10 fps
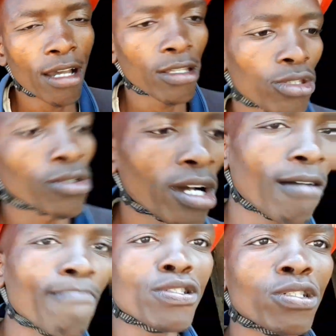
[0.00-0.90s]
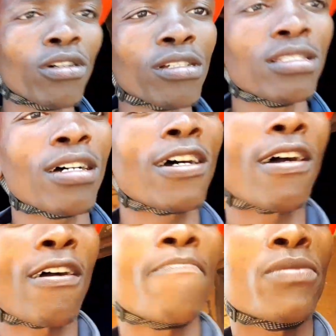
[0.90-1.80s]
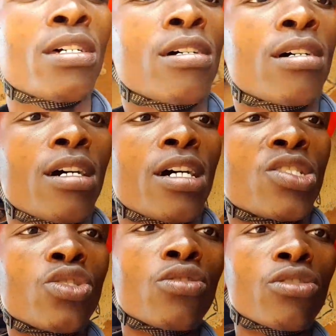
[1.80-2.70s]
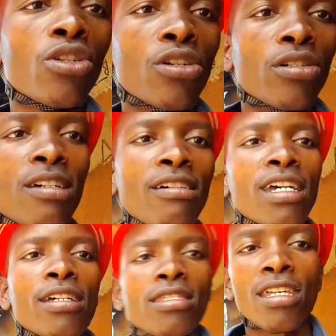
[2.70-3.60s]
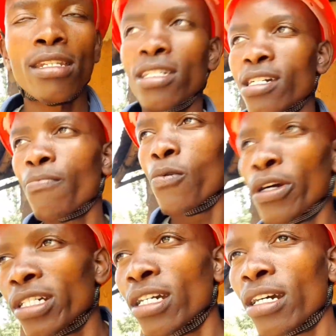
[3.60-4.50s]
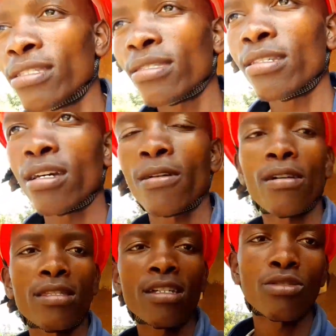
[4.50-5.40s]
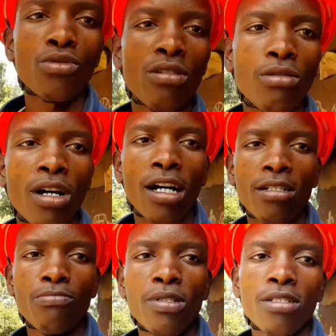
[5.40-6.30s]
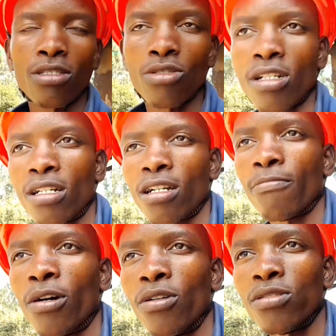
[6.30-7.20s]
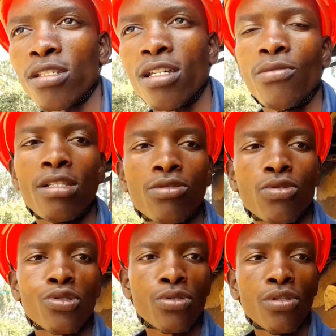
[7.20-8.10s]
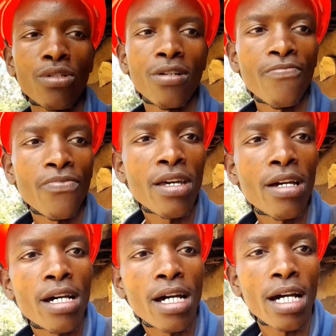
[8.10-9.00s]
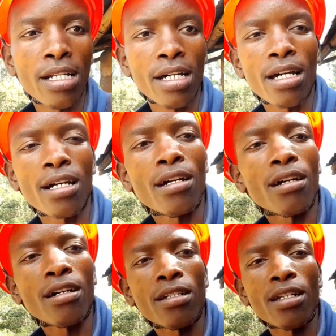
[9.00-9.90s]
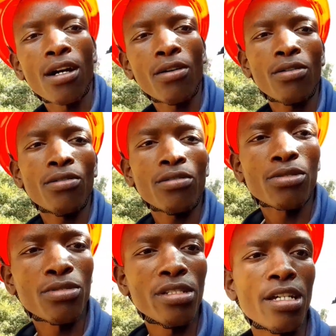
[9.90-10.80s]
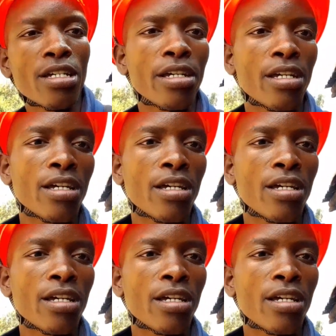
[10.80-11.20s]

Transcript: to her, because you know the 10-year boy, guys, that we had been talking about, he went to school. And now today,